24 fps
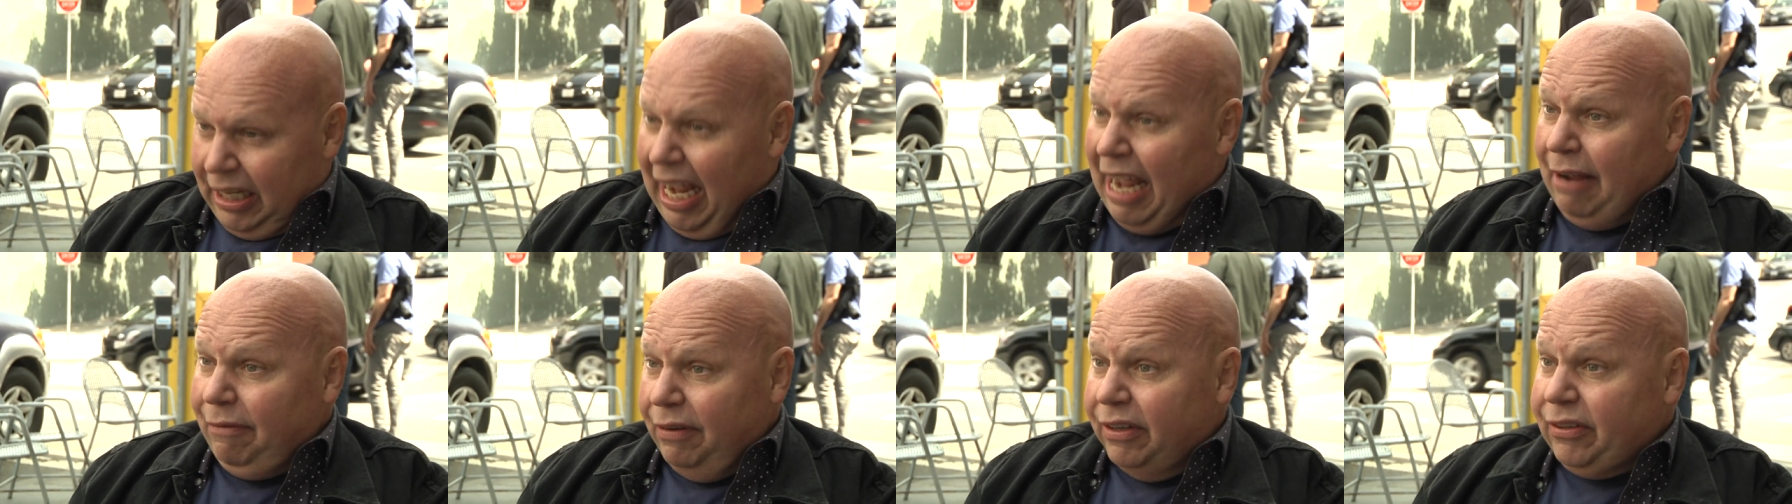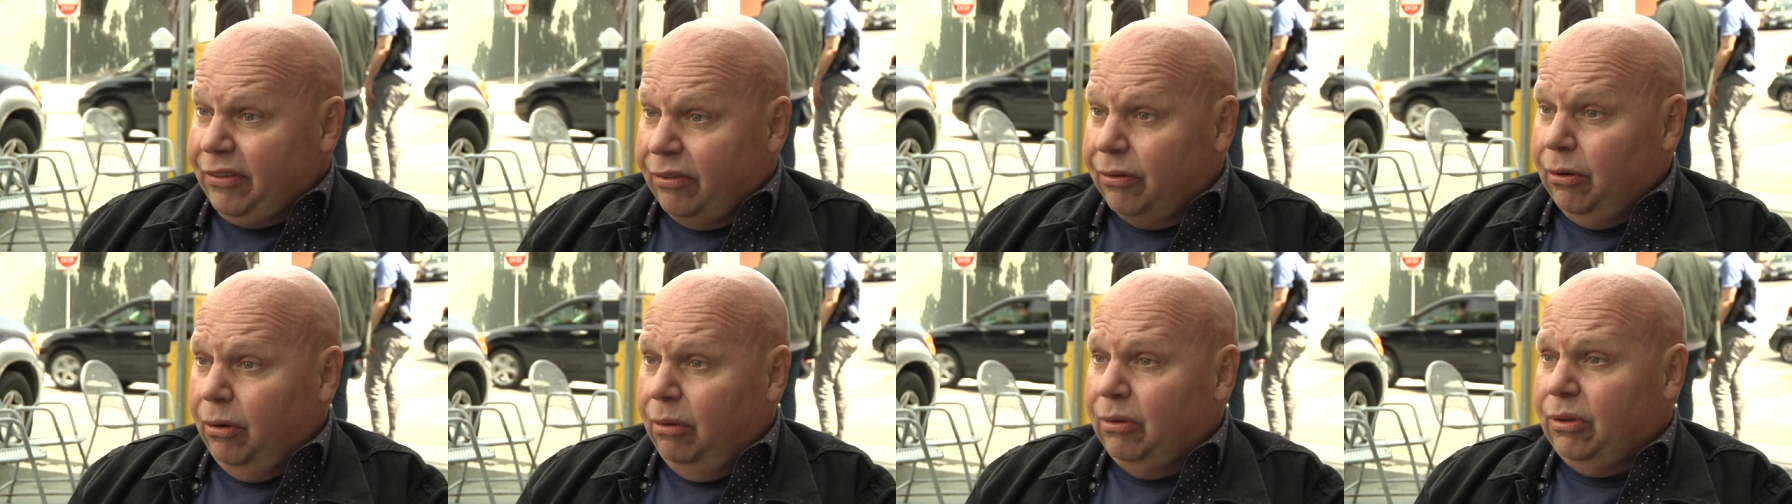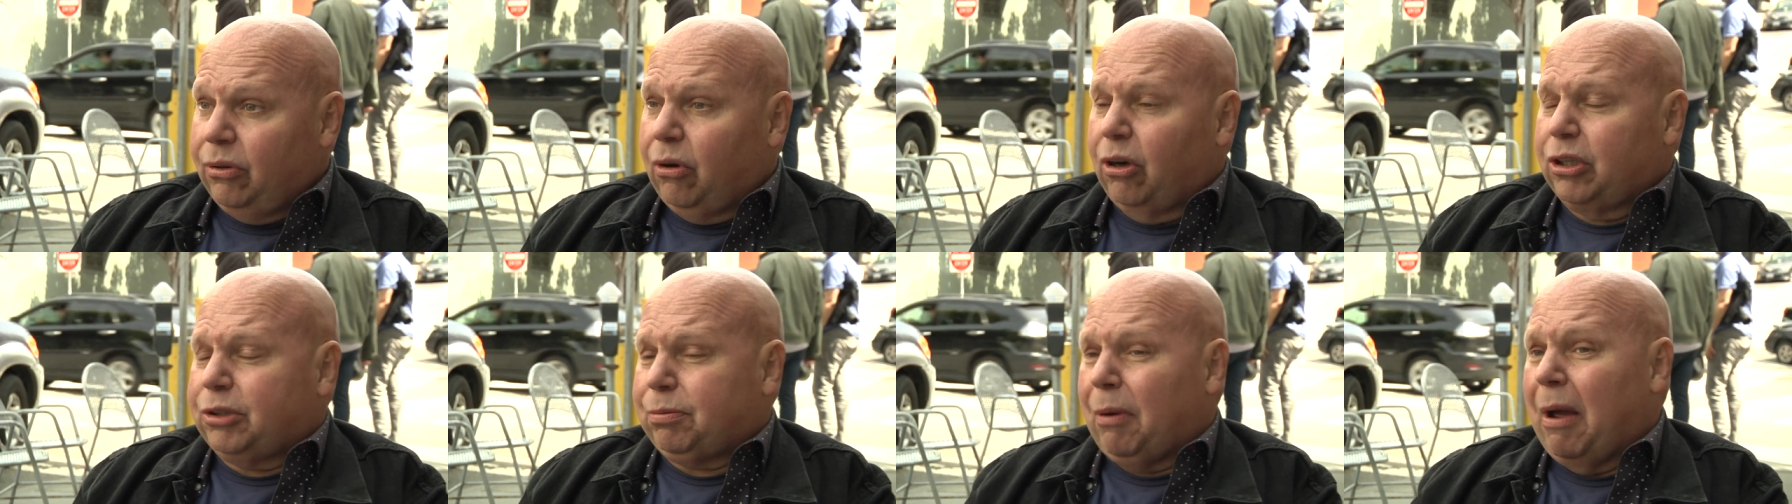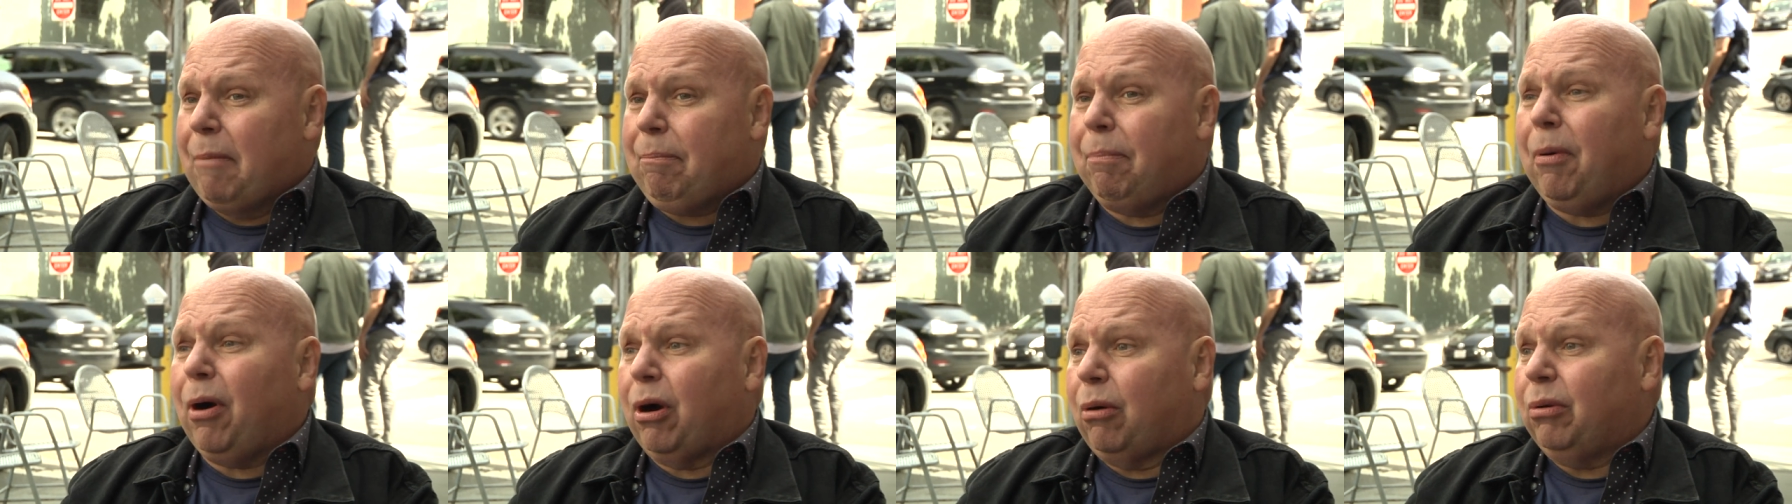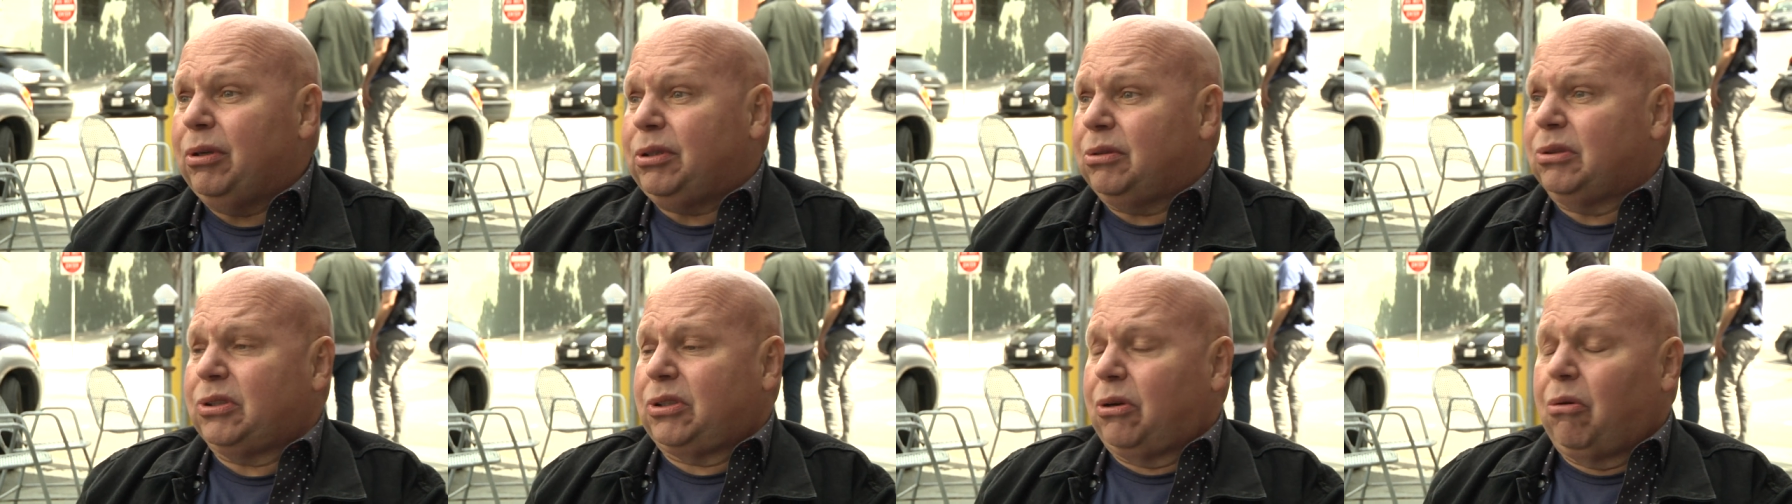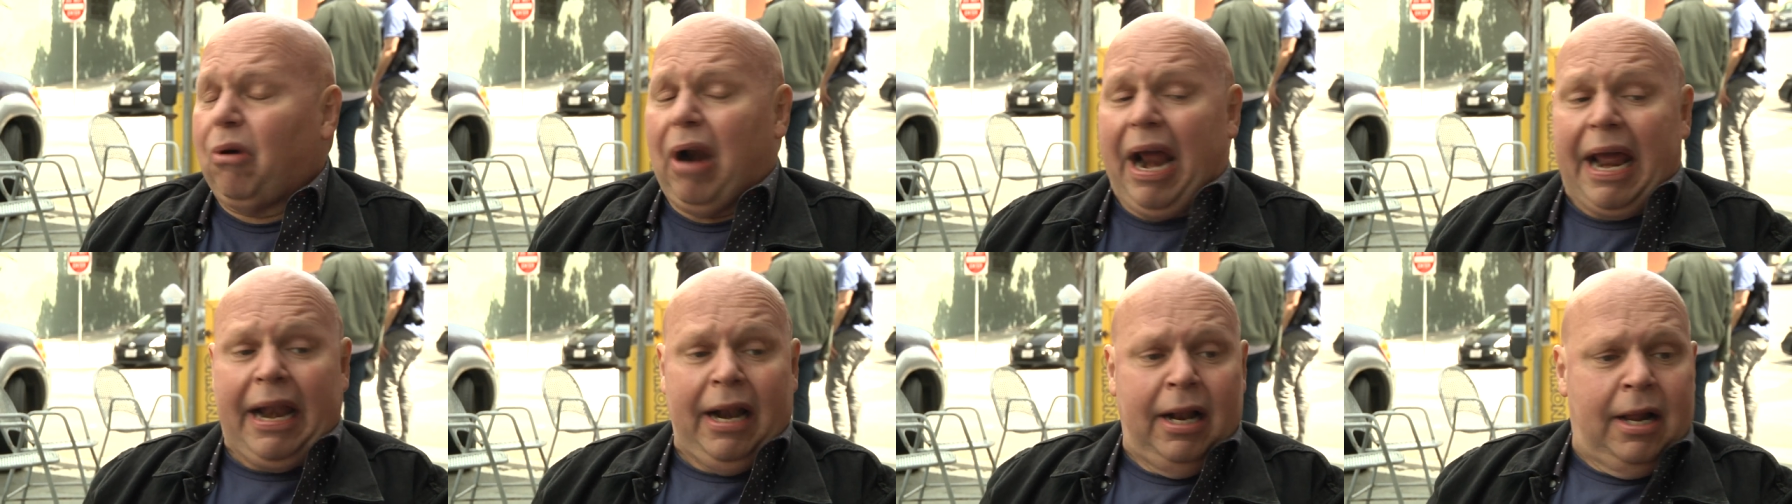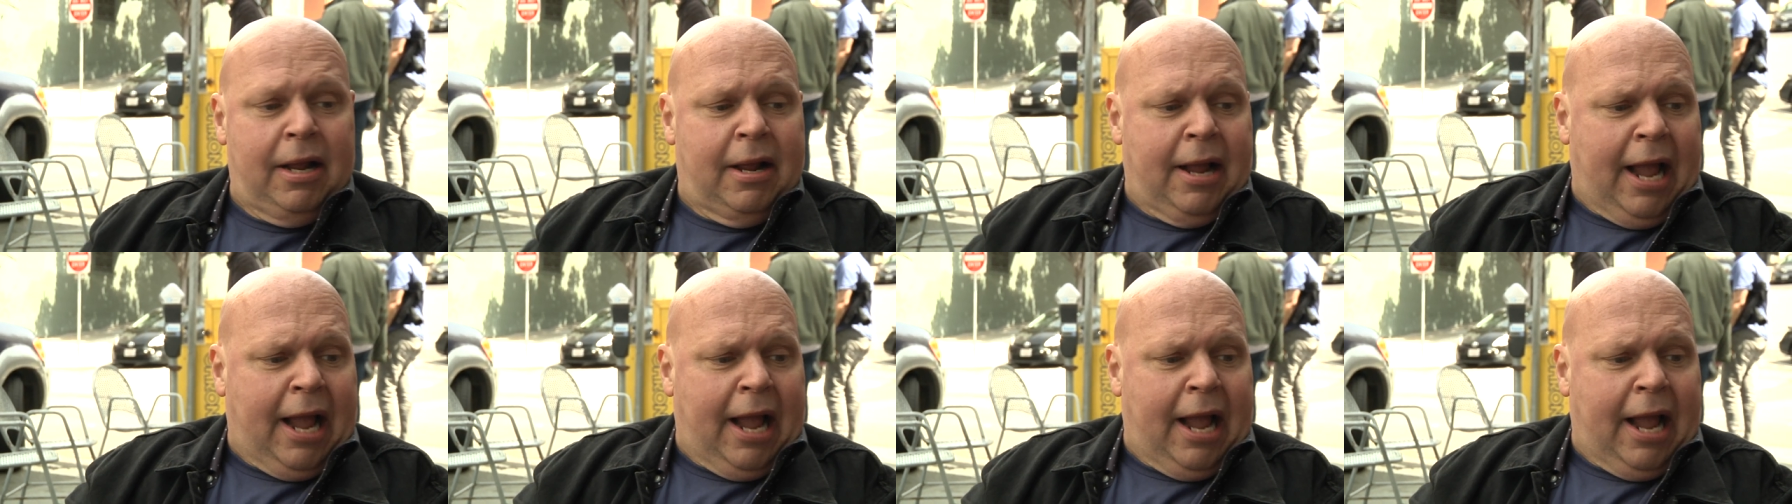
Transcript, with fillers: Davis, who yeah, endorsed yeah, my yeah. book, which was great.